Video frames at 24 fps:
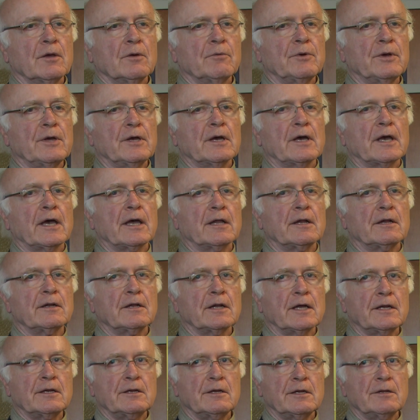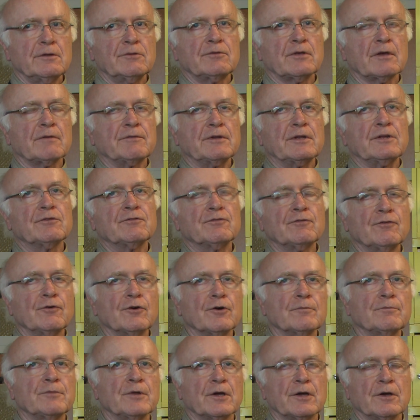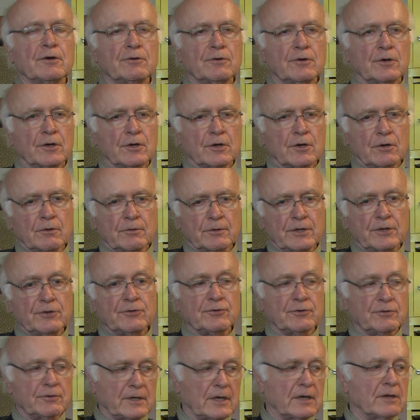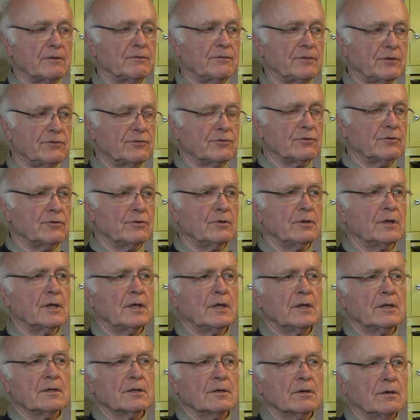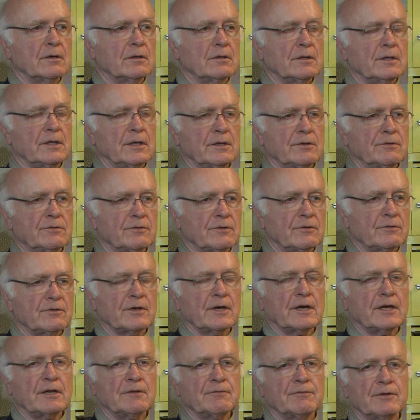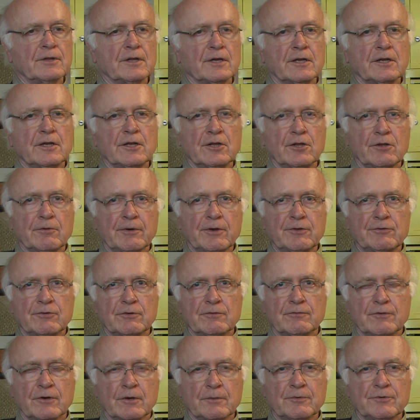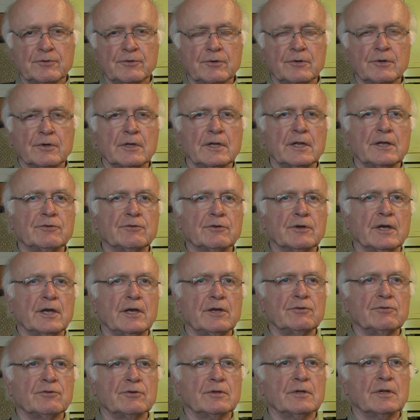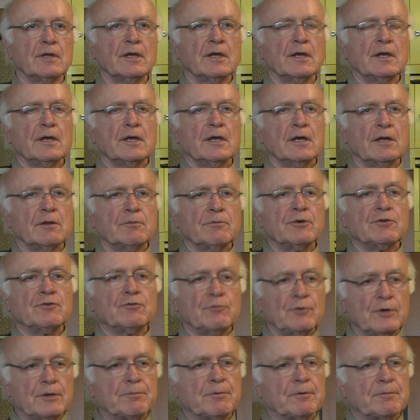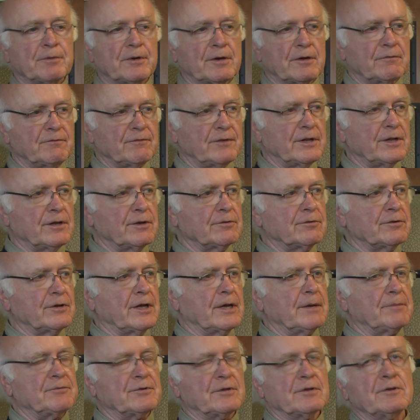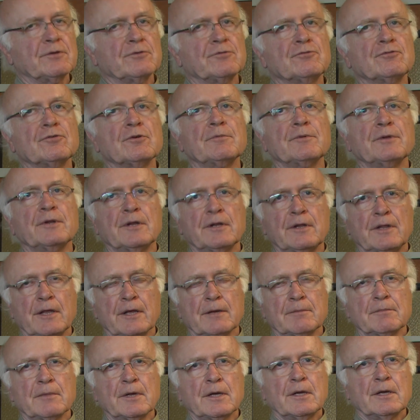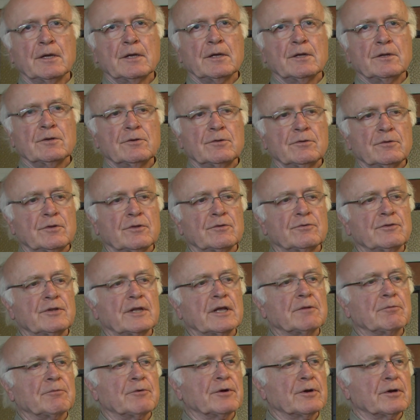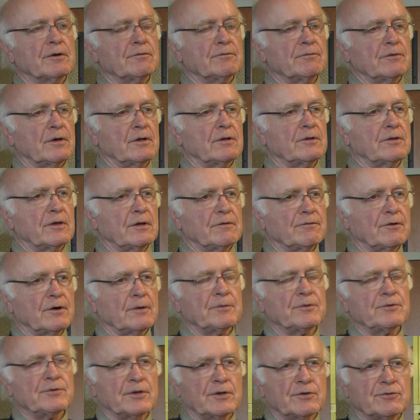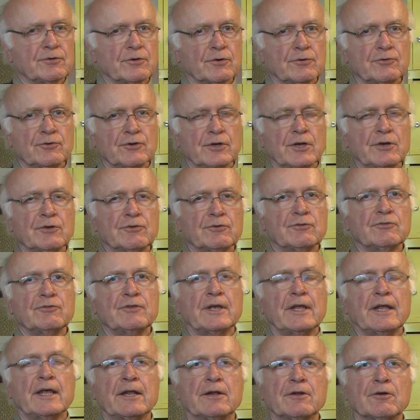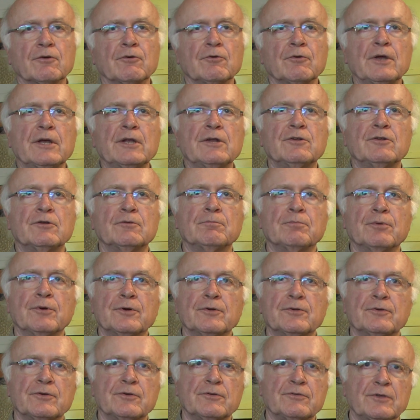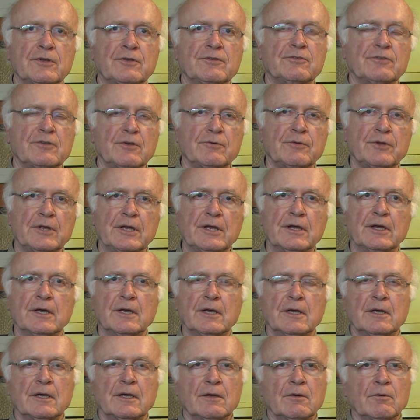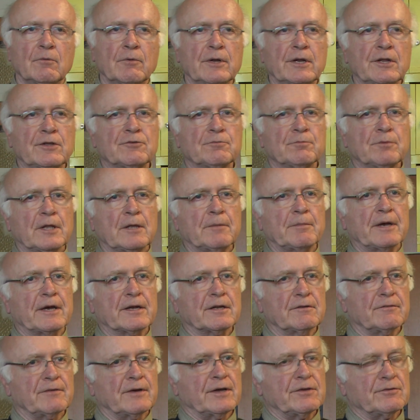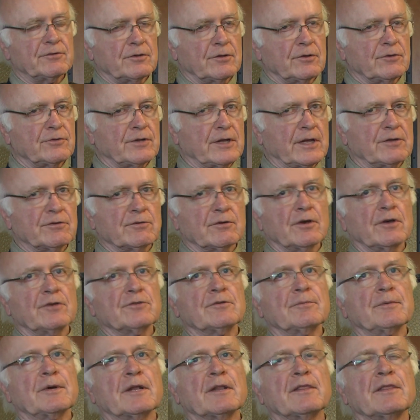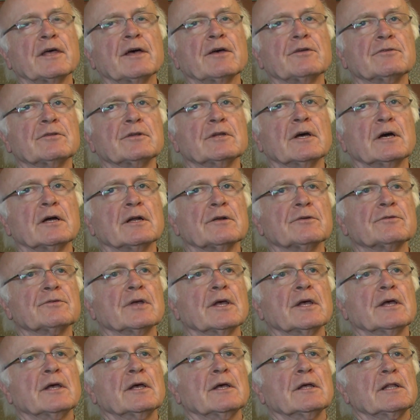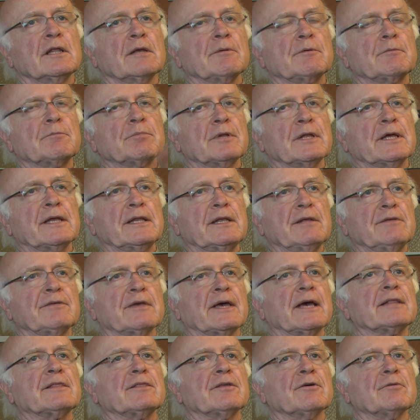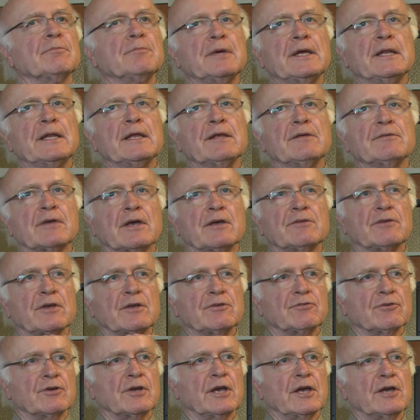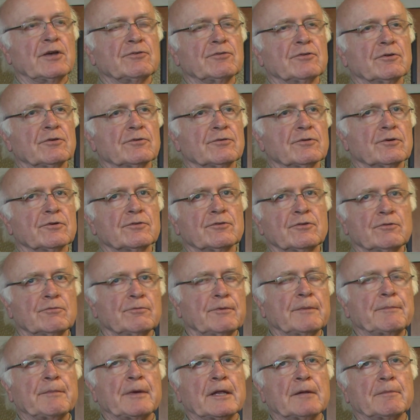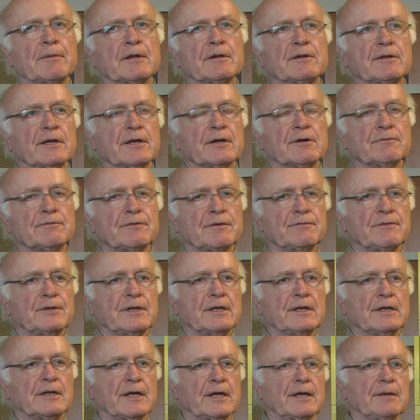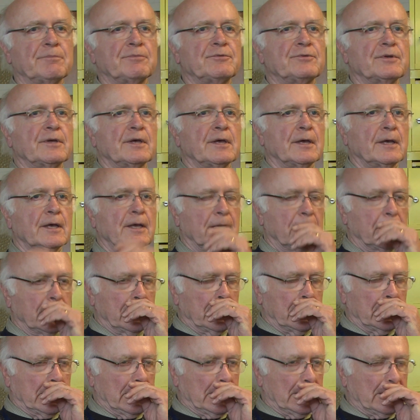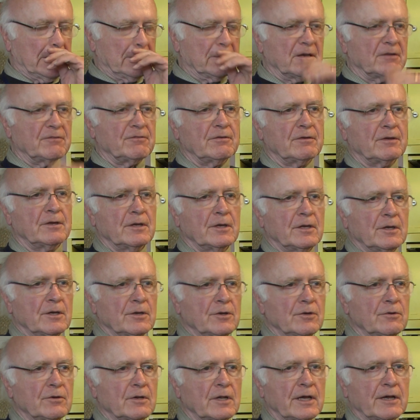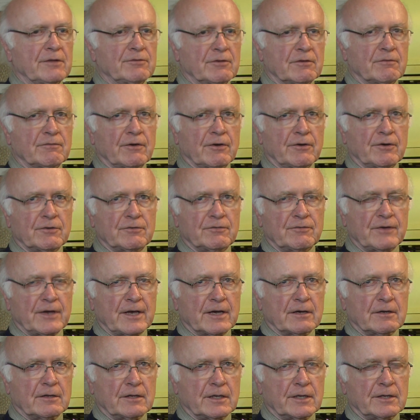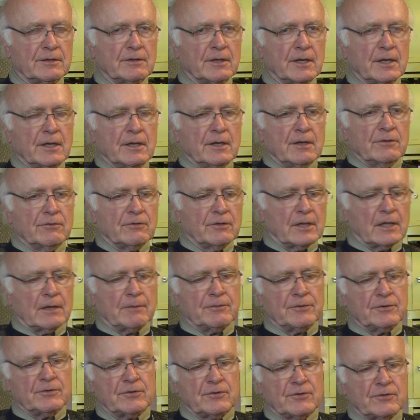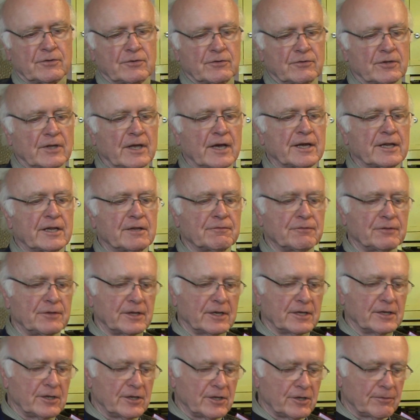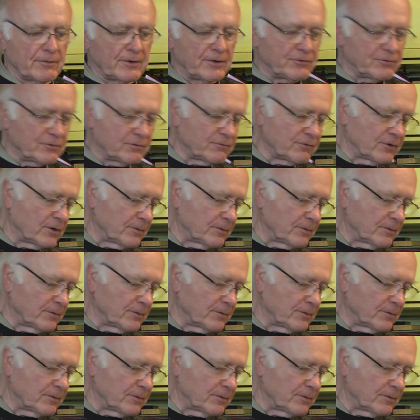We had in 1970s formed a coalition out of this school called the Society for the Continuation of Pharmaceutical Education, in which we prepared videotapes and distributed them to this network of pharmacy associations that had agreed to purchase a Sony 1-inch playback device. In those days, it cost about $1,000. They would play these at their meetings as educational sources. We made about 10 or 15 tapes of utilizing various faculty. So that was the Society for the Continuation of